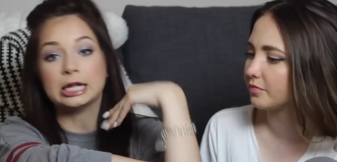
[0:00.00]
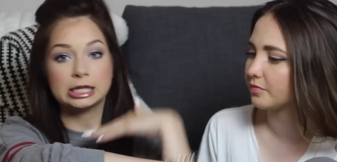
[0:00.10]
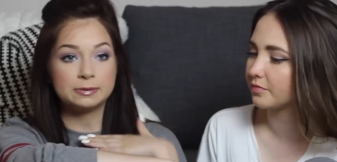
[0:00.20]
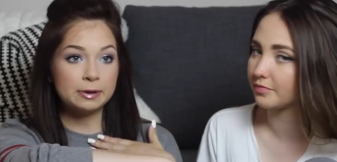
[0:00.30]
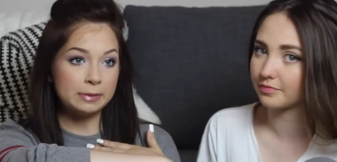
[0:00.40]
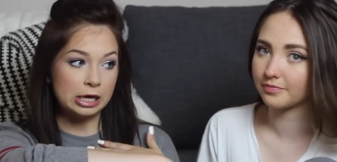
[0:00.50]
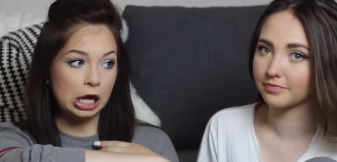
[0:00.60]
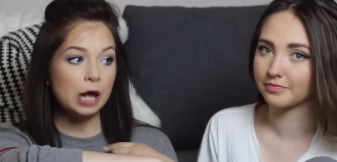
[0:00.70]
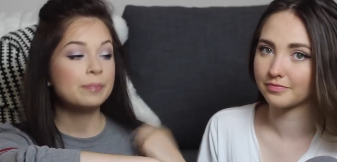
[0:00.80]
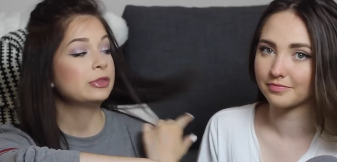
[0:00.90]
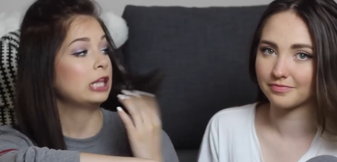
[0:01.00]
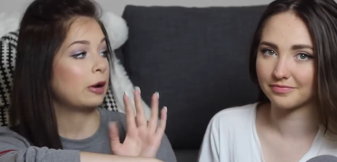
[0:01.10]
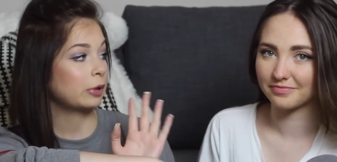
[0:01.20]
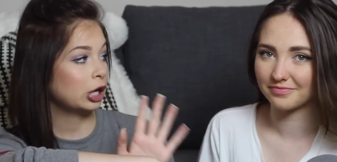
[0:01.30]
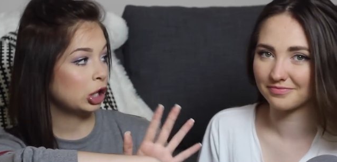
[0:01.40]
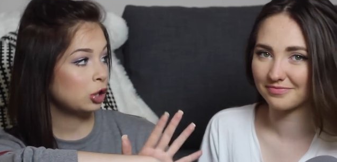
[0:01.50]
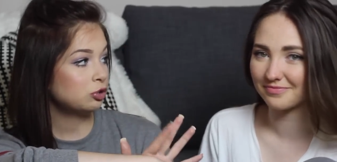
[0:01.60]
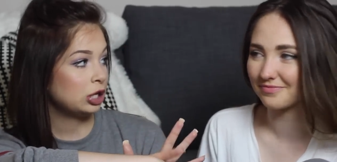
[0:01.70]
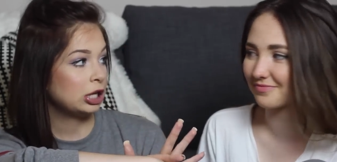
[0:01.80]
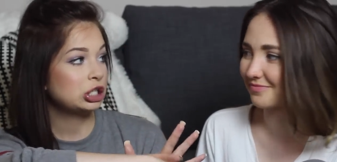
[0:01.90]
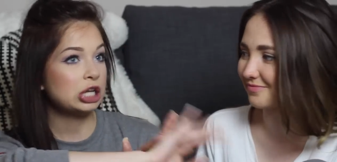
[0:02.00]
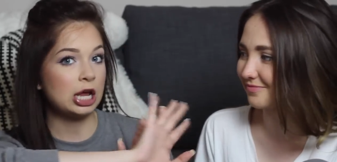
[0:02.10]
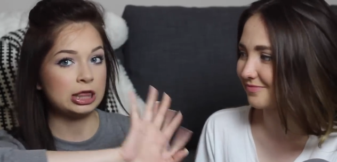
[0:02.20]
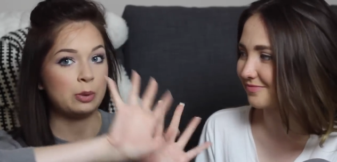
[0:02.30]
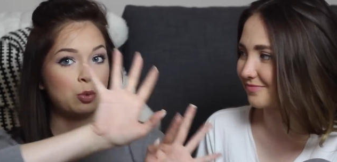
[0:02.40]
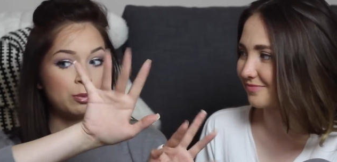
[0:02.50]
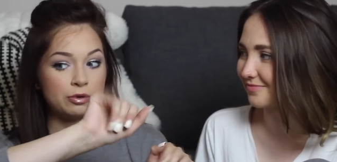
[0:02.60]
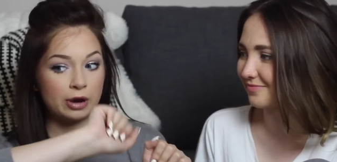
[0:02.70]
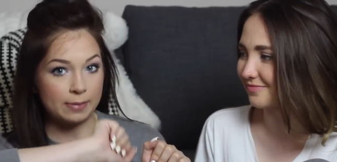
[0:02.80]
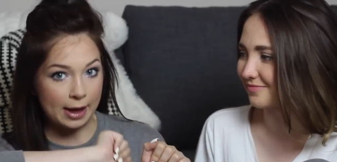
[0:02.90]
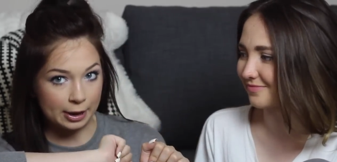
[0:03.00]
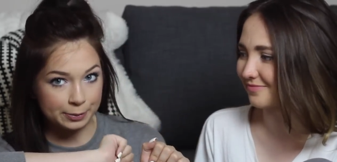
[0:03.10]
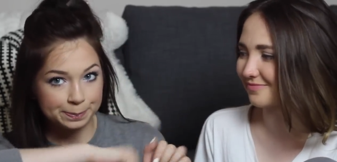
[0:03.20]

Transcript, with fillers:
Speaker 1: That's my makeup. Now we're gonna go change, and then we'll be right back.